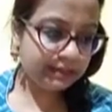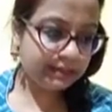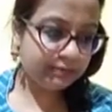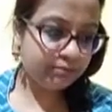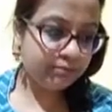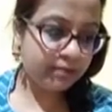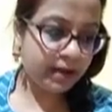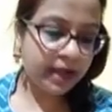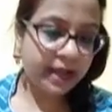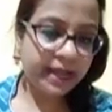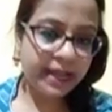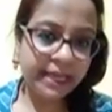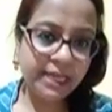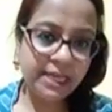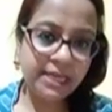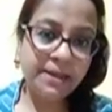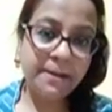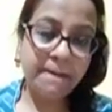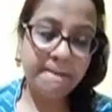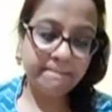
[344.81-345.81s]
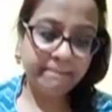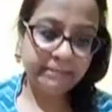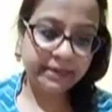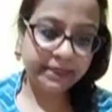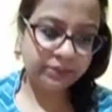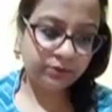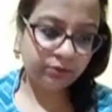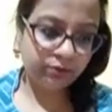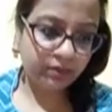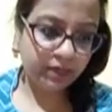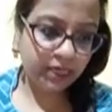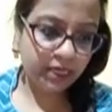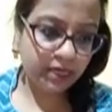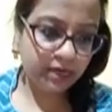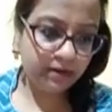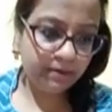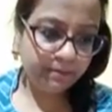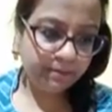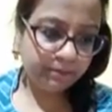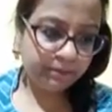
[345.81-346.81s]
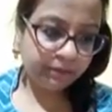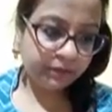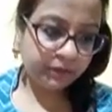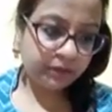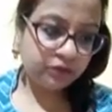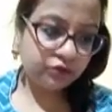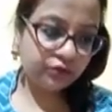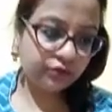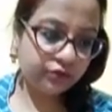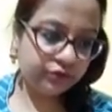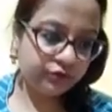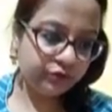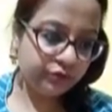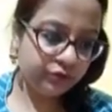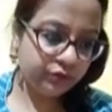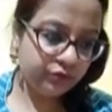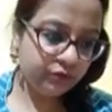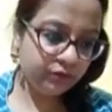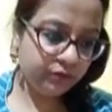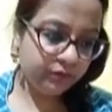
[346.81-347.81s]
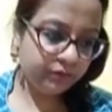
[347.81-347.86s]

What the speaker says: By, between, through,